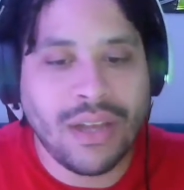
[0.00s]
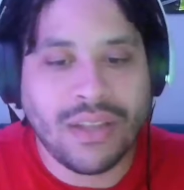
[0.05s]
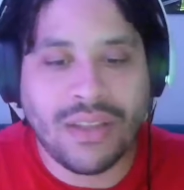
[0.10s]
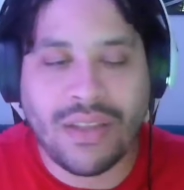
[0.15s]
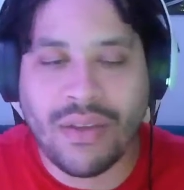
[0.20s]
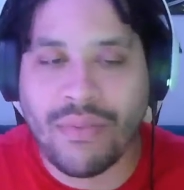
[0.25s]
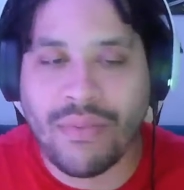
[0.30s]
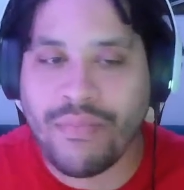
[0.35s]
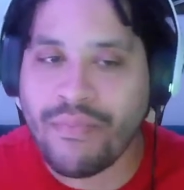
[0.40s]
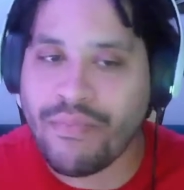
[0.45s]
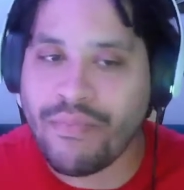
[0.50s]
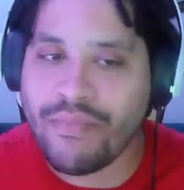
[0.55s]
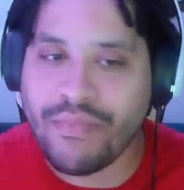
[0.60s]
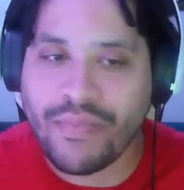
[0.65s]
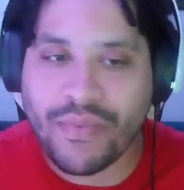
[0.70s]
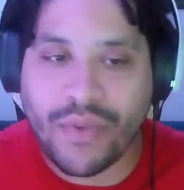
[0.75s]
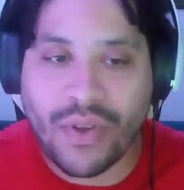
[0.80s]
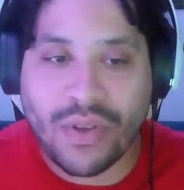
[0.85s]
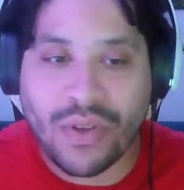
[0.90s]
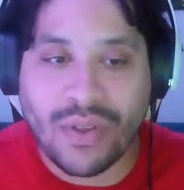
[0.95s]
The
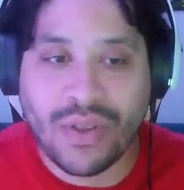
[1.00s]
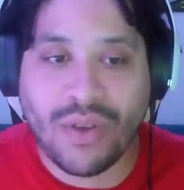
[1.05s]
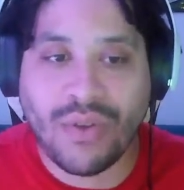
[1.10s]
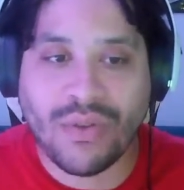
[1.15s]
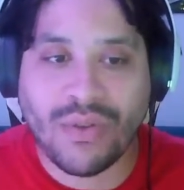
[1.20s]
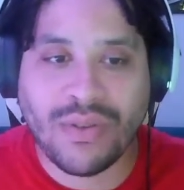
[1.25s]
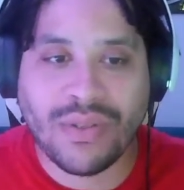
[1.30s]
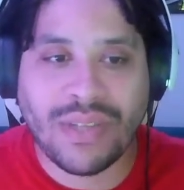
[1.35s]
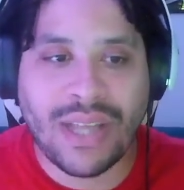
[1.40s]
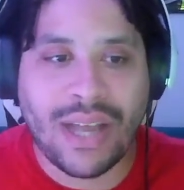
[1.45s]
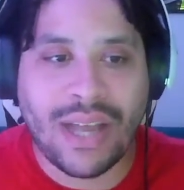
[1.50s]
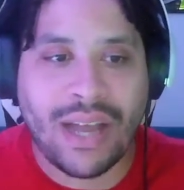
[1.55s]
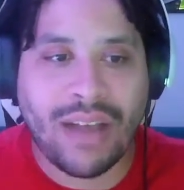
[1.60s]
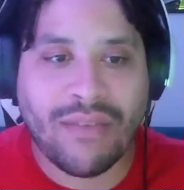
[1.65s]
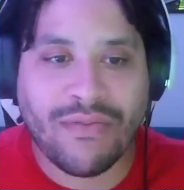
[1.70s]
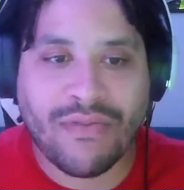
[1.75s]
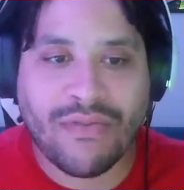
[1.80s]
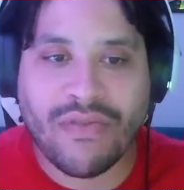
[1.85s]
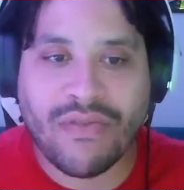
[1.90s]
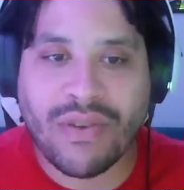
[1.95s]
those that
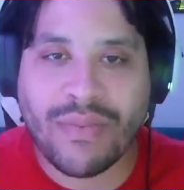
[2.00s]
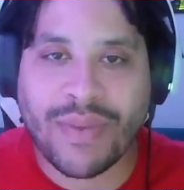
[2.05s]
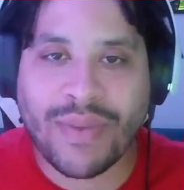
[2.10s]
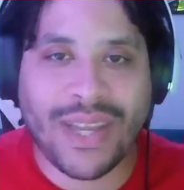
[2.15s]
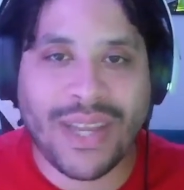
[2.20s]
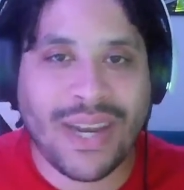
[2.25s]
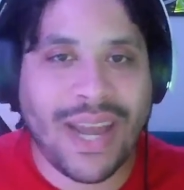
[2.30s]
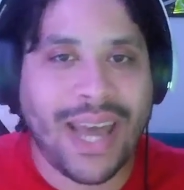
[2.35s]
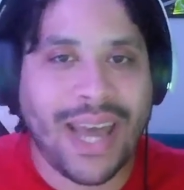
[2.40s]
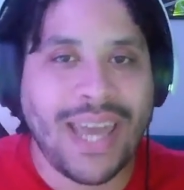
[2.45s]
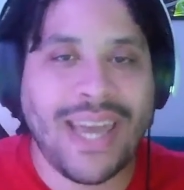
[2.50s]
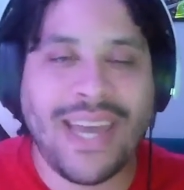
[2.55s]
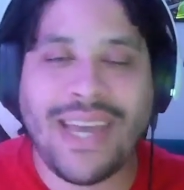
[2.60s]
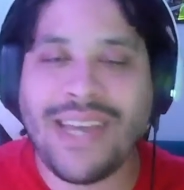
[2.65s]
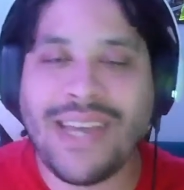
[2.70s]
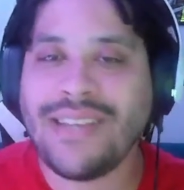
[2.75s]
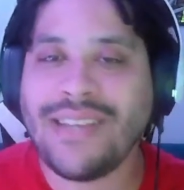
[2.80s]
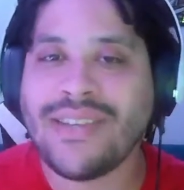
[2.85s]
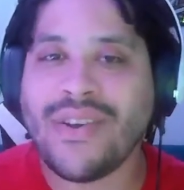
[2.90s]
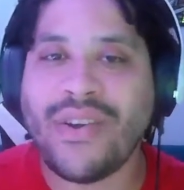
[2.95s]
have grown up in the
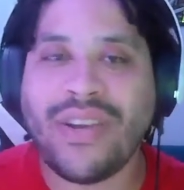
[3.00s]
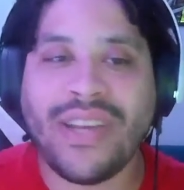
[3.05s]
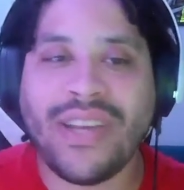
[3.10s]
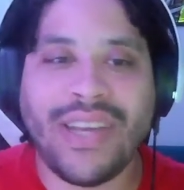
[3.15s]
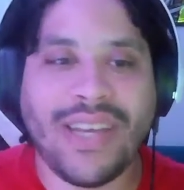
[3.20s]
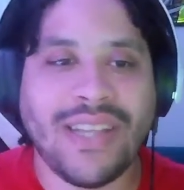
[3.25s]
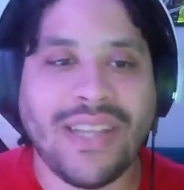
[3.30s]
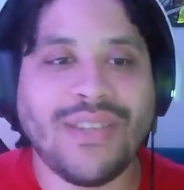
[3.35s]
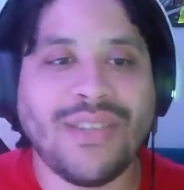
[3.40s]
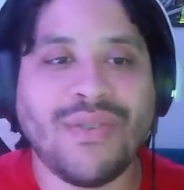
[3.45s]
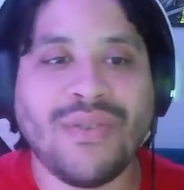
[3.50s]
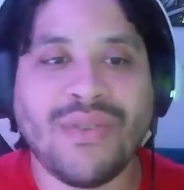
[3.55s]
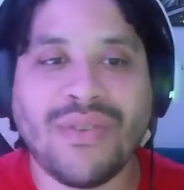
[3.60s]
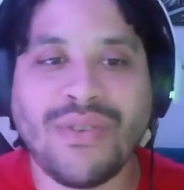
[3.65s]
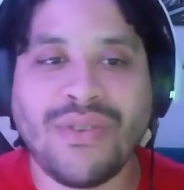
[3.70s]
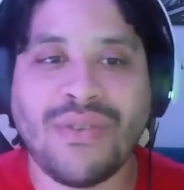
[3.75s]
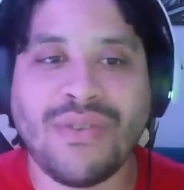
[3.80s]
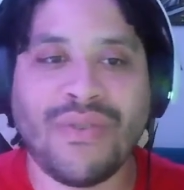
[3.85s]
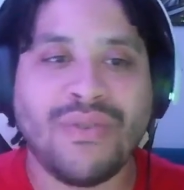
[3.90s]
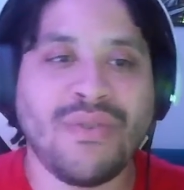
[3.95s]
90s, going into the
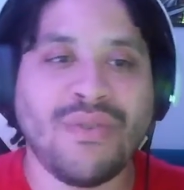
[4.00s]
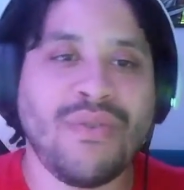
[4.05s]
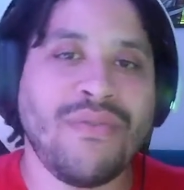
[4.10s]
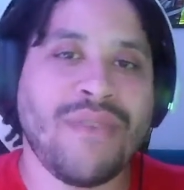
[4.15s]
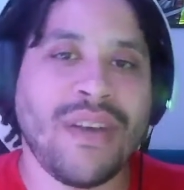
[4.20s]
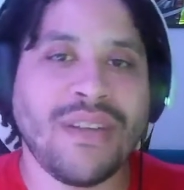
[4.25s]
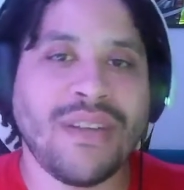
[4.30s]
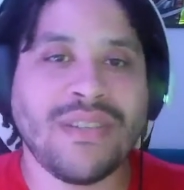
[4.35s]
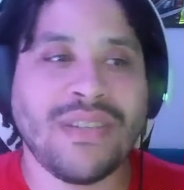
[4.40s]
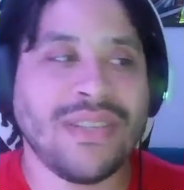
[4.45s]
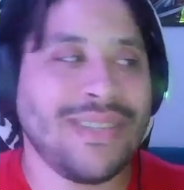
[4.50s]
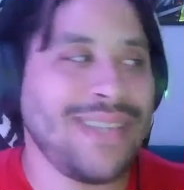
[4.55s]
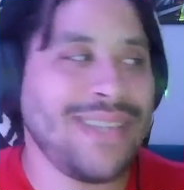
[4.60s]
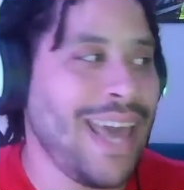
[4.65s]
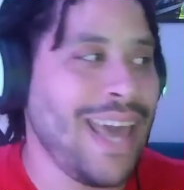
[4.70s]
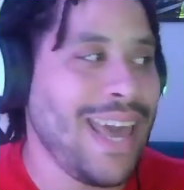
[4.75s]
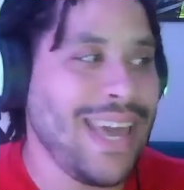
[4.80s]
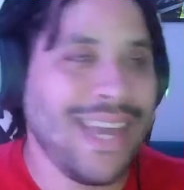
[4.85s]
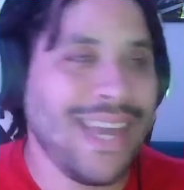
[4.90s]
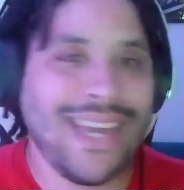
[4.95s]
2000s, the
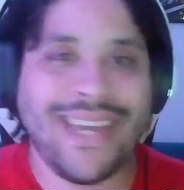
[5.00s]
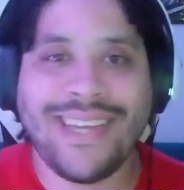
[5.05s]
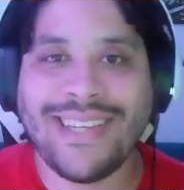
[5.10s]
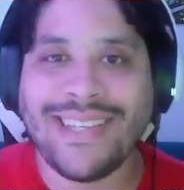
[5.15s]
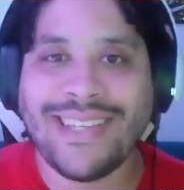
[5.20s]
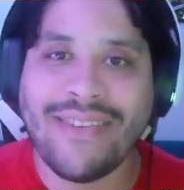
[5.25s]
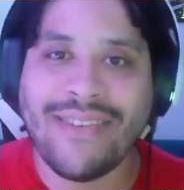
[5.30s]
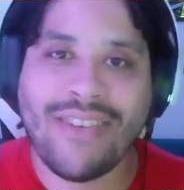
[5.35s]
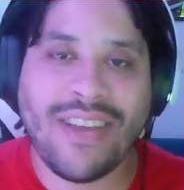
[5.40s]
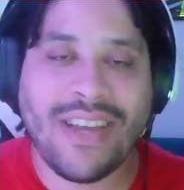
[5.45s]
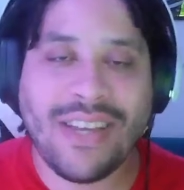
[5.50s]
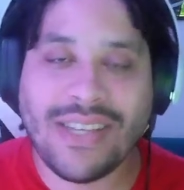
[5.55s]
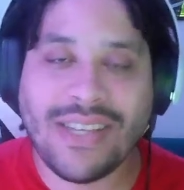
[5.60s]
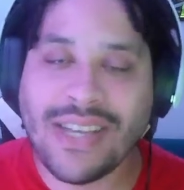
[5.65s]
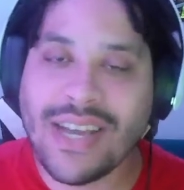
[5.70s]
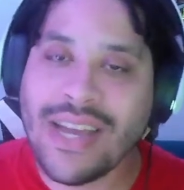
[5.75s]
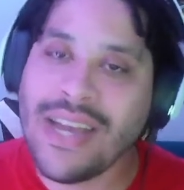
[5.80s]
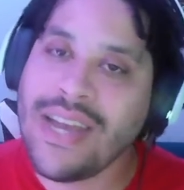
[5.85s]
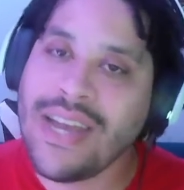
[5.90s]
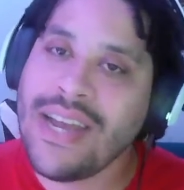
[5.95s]
80s, 70s,
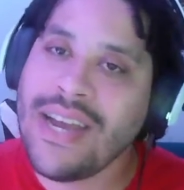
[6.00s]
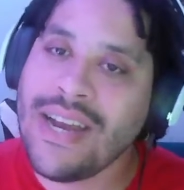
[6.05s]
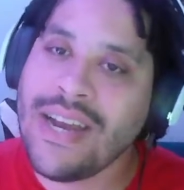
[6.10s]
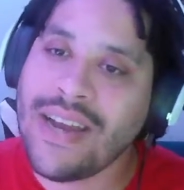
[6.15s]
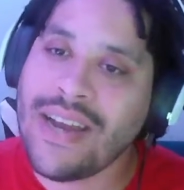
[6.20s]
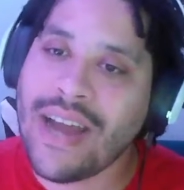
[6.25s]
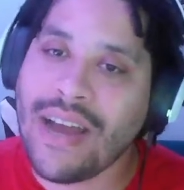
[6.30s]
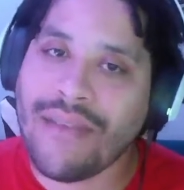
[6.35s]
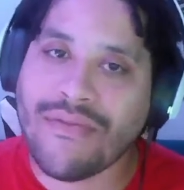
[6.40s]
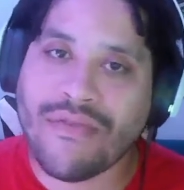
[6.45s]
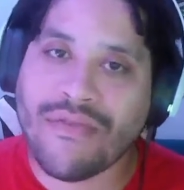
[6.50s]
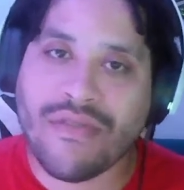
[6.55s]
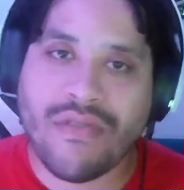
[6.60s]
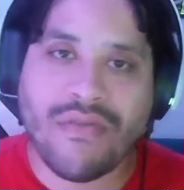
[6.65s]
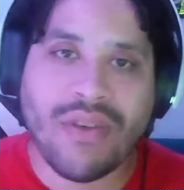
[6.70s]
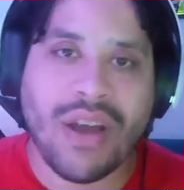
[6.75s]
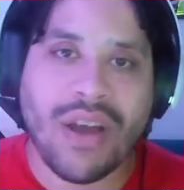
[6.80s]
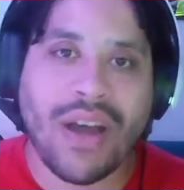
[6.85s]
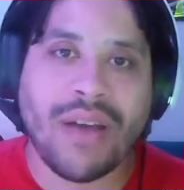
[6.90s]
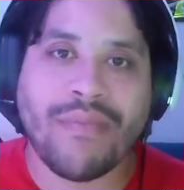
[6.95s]
that have grown
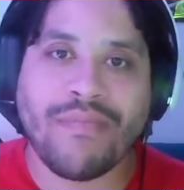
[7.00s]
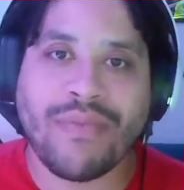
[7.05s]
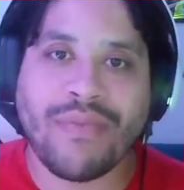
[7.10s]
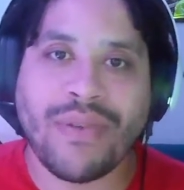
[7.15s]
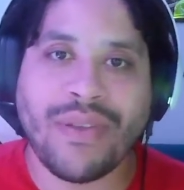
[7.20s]
up